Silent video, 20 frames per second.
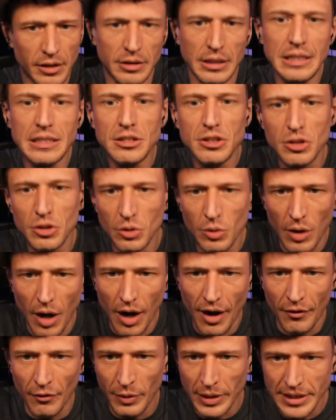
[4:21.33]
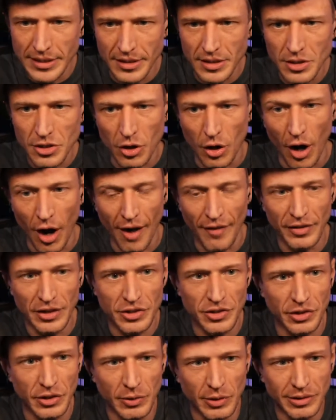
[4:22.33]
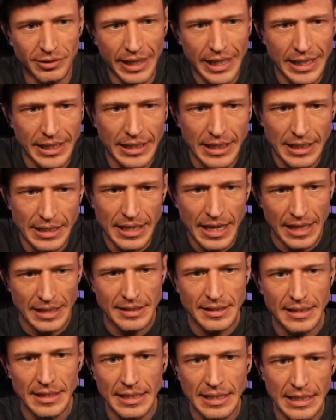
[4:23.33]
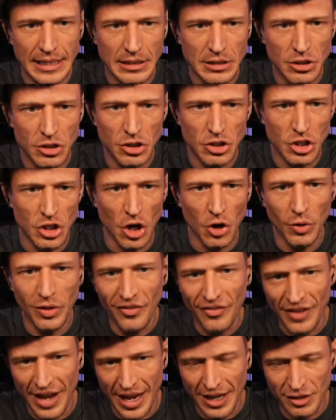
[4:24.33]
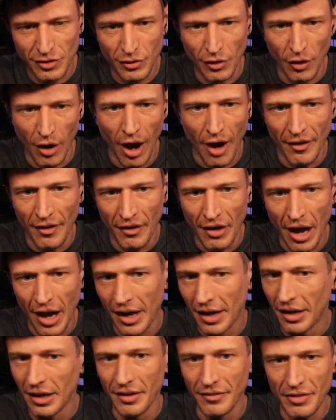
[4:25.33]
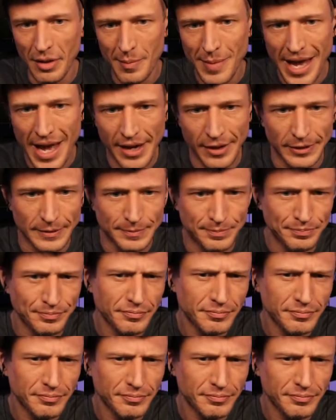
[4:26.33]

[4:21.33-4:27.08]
These two reasons are obviously related, and hence the need to show the facts of the matter.